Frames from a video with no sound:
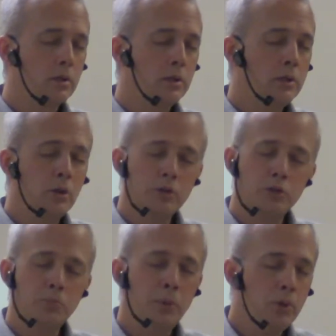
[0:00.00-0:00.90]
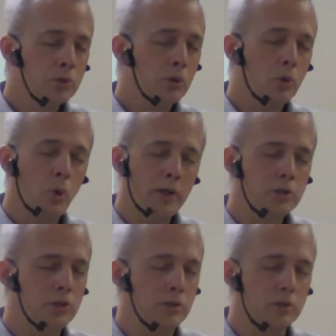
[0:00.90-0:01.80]
These are spiritual
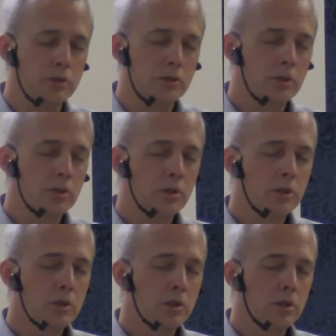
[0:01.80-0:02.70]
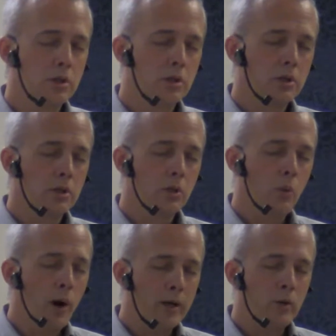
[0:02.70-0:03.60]
questions.
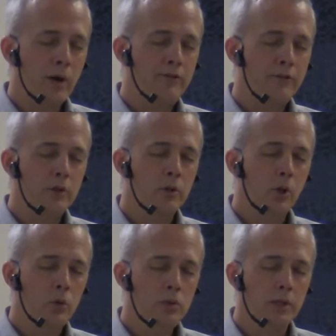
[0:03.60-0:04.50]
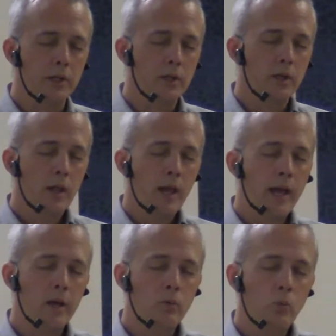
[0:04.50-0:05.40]
Why do I feel lonely?
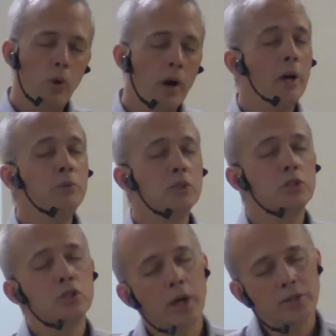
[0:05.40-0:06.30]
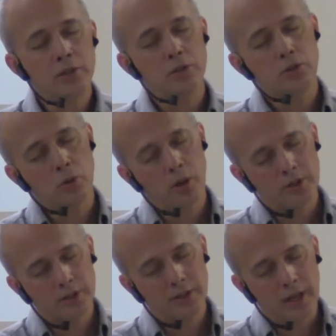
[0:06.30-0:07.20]
And what I'm suggesting to
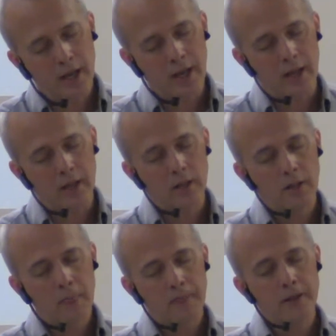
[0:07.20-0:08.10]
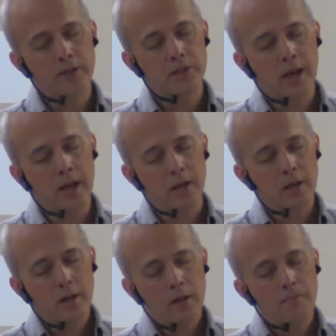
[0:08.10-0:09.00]
us today is that
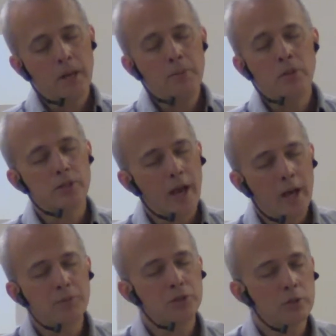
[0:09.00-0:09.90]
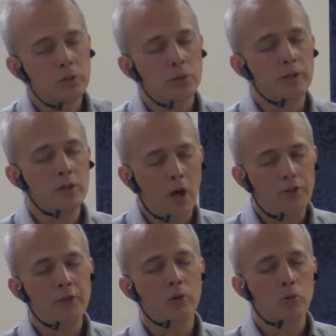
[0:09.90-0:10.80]
maybe there's absolutely
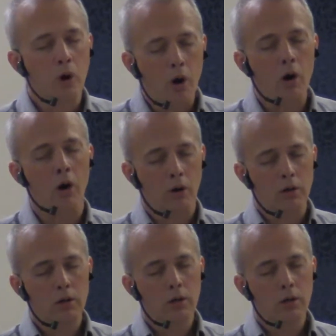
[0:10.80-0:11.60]
nothing wrong